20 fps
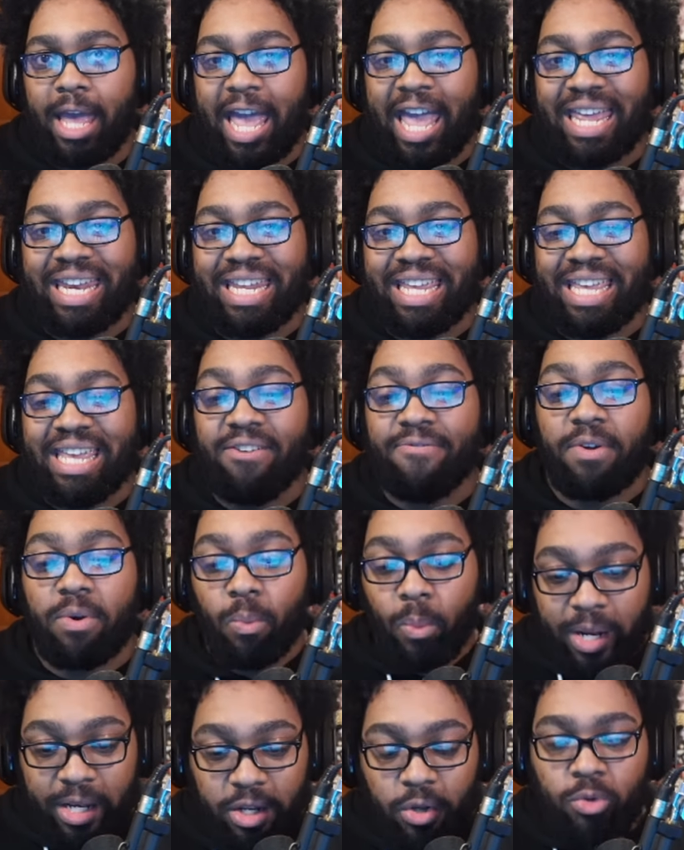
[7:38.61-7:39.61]
And
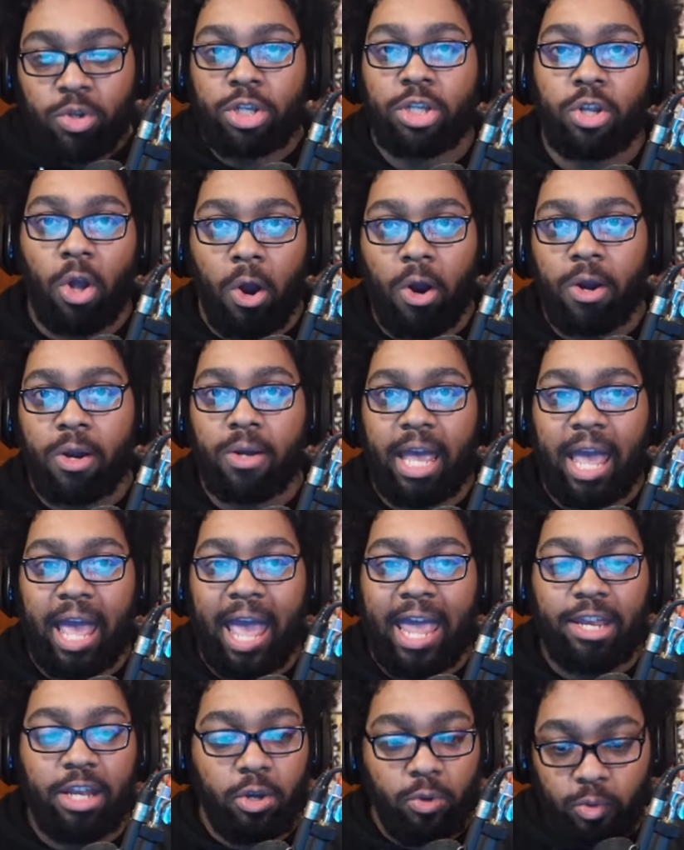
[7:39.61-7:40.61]
even when you start
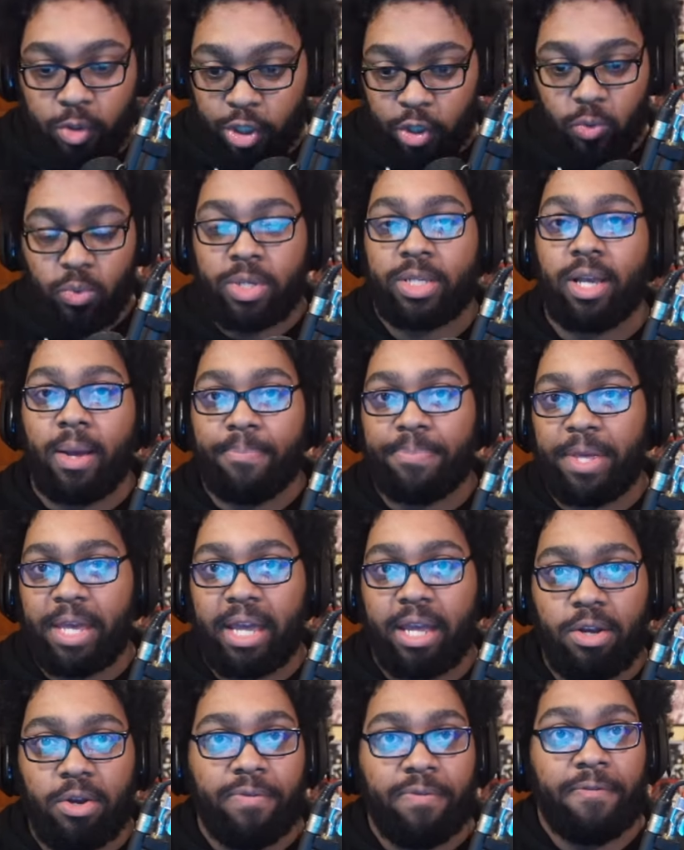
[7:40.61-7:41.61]
and you do
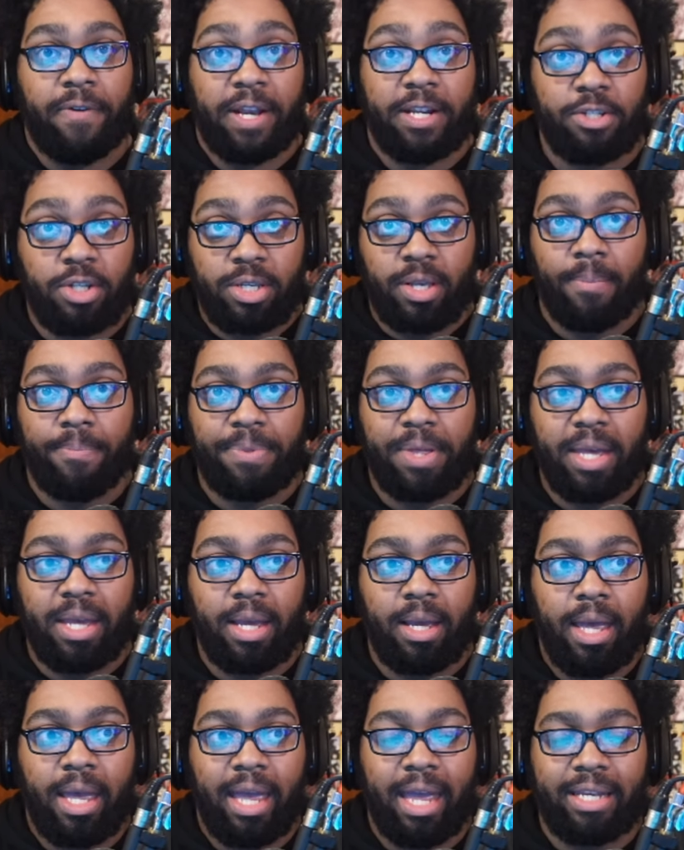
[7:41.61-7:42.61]
something and you finish
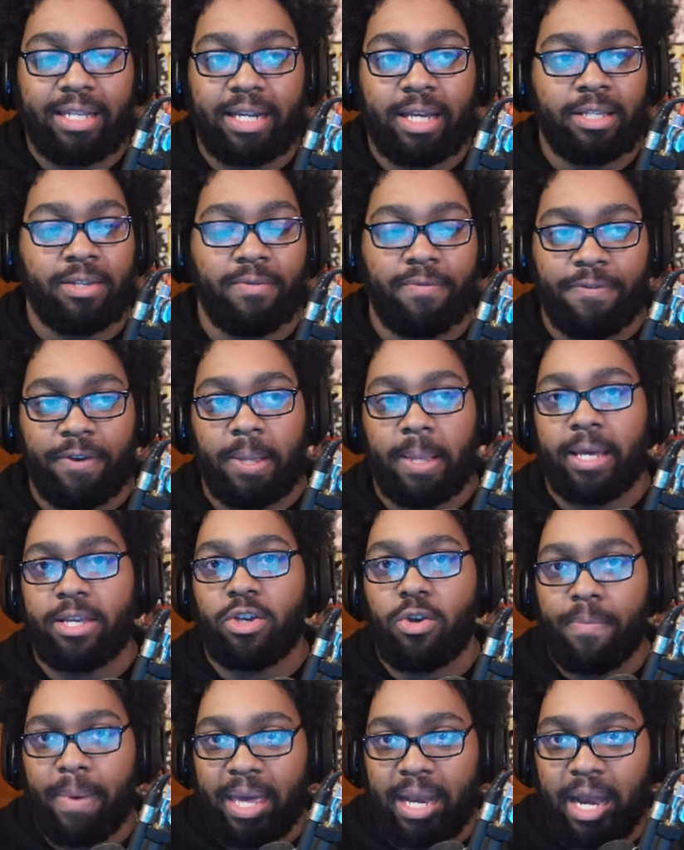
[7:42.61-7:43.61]
something, it doesn't feel like
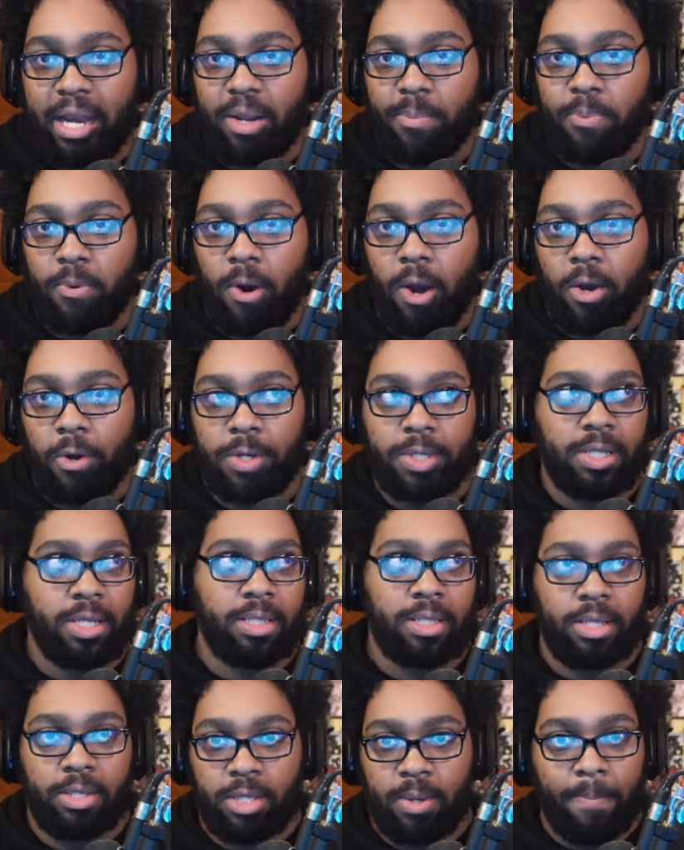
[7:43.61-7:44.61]
you made any progress
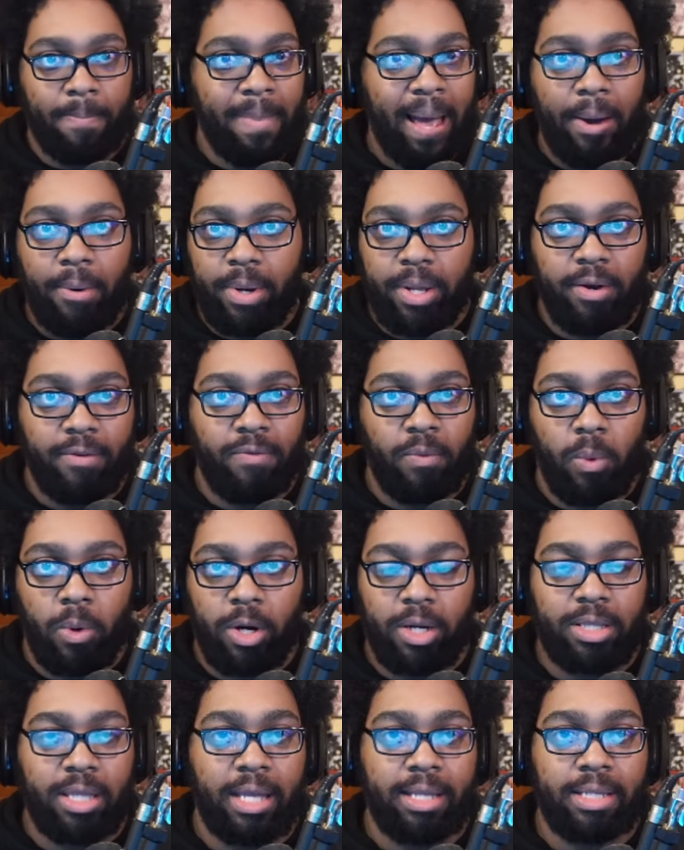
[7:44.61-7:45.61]
because there's a mountain of
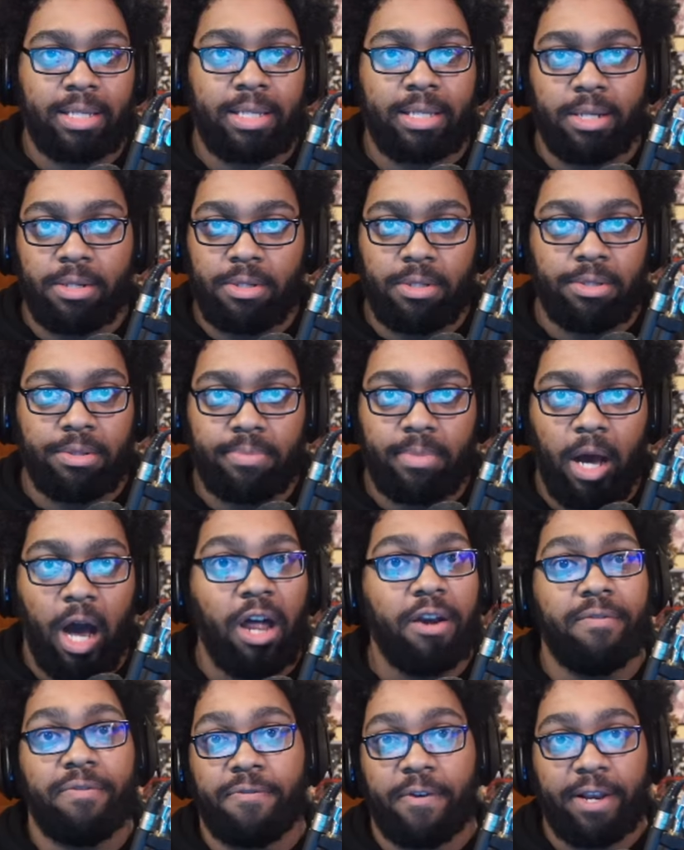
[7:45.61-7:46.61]
work that's still
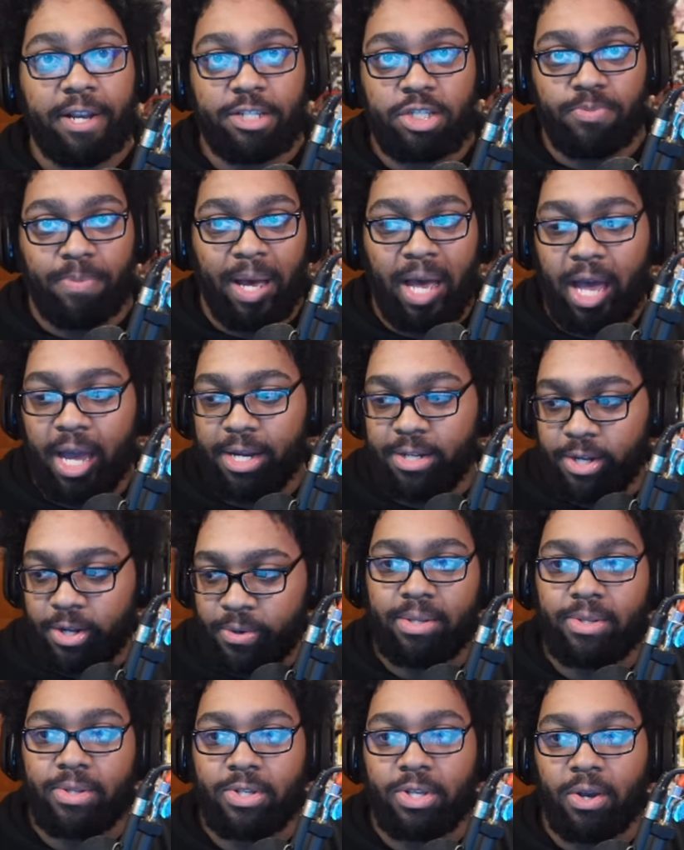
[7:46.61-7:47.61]
unfinished behind
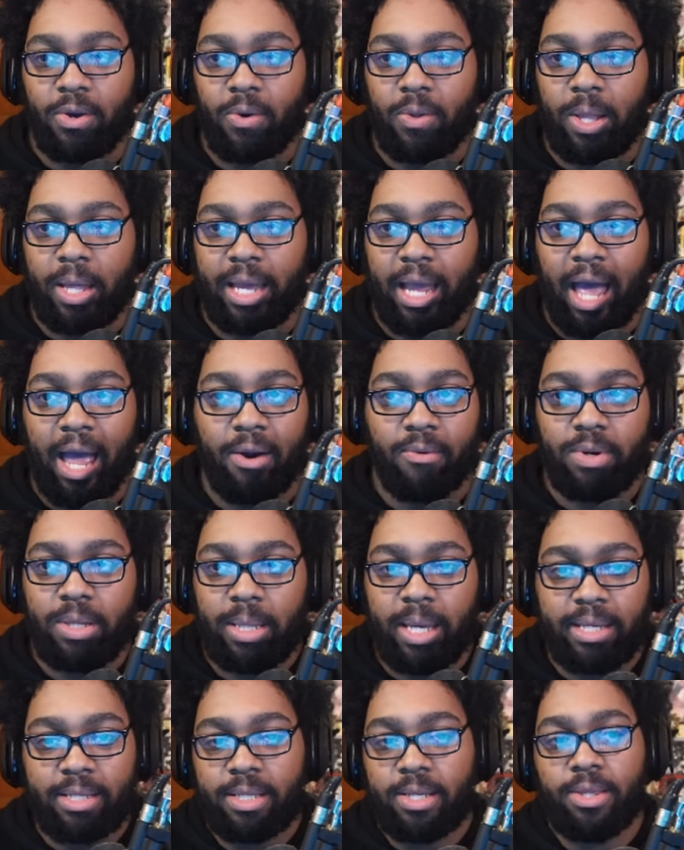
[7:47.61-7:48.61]
you. So I
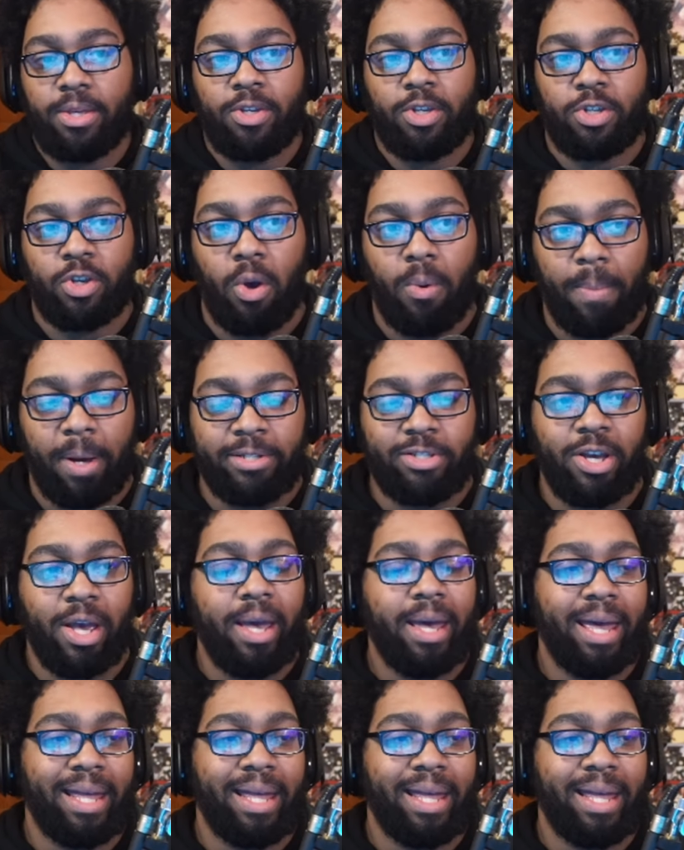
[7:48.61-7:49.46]
relate to this so much.